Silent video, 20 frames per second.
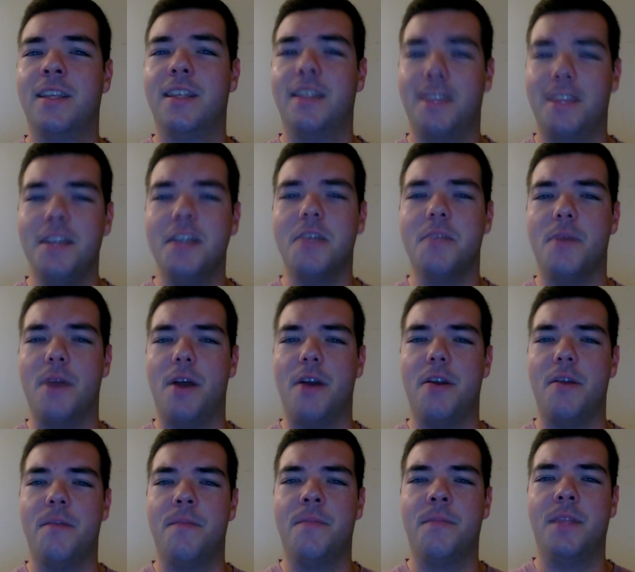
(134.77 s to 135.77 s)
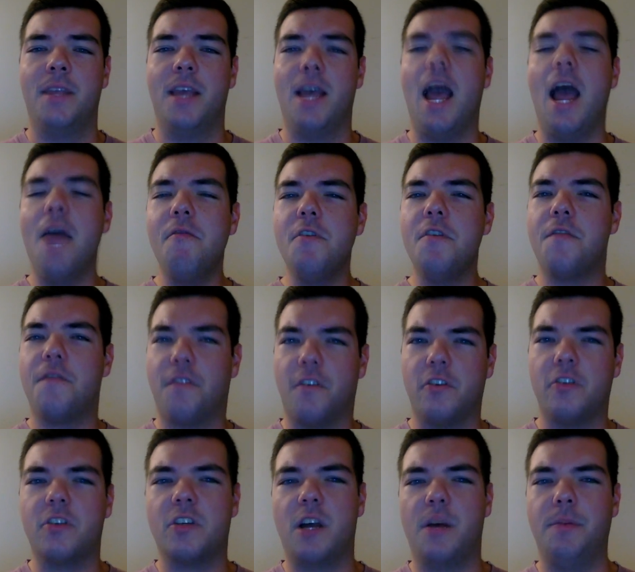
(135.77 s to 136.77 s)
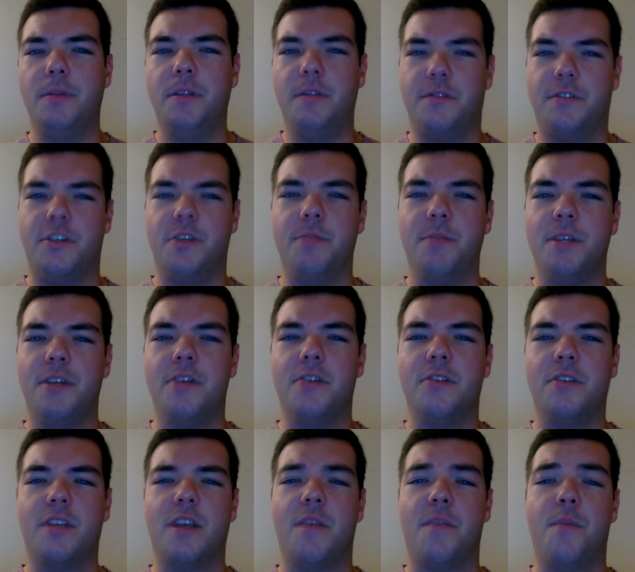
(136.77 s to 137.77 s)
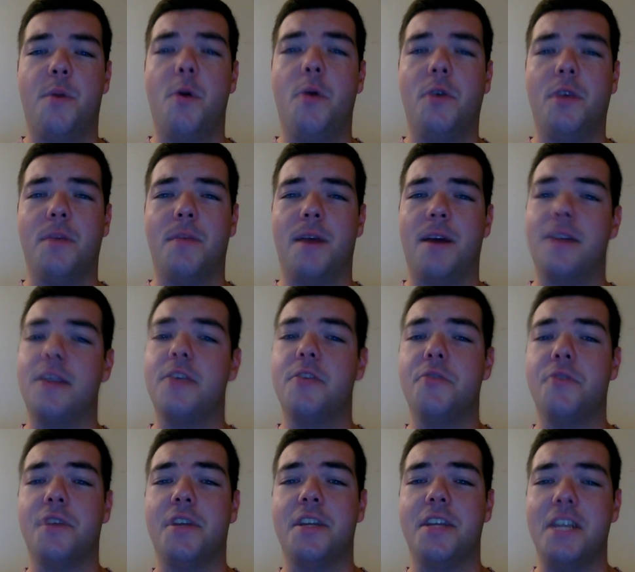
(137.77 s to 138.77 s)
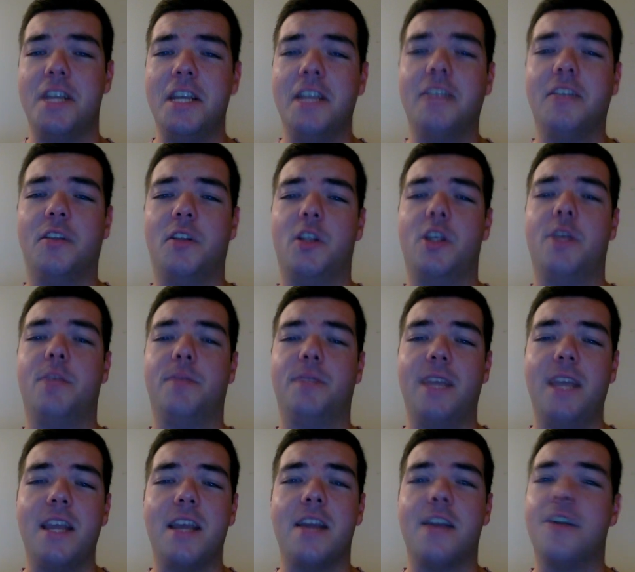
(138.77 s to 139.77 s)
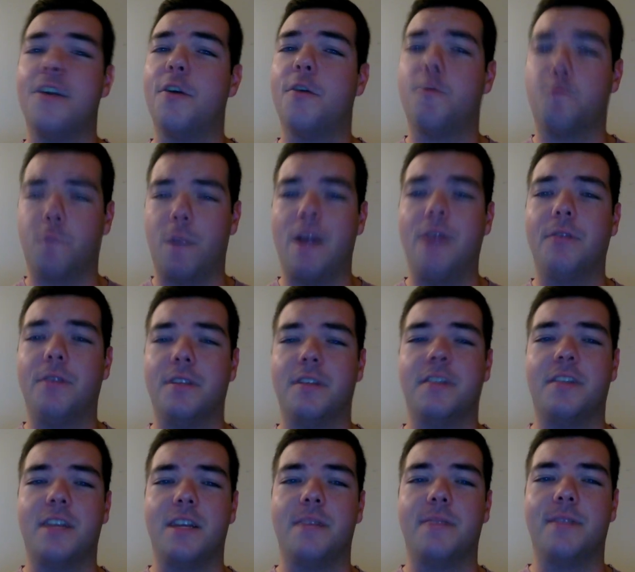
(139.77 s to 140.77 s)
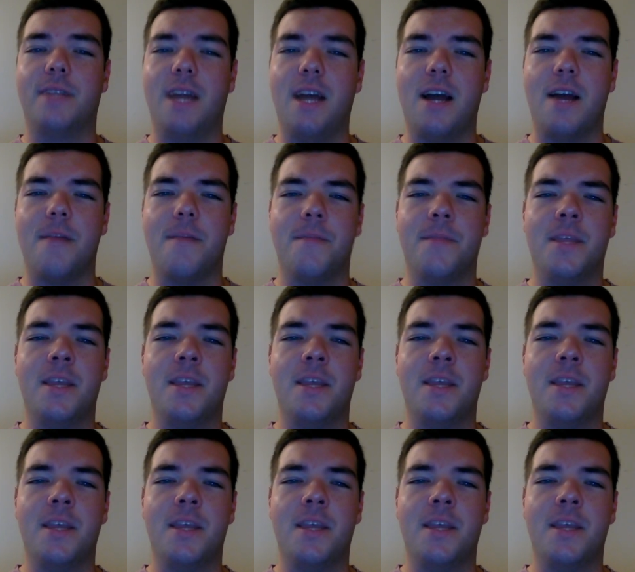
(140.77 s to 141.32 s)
Think about it. Every first couple of gym leaders have Pokemon that you can easily obtain around the same time.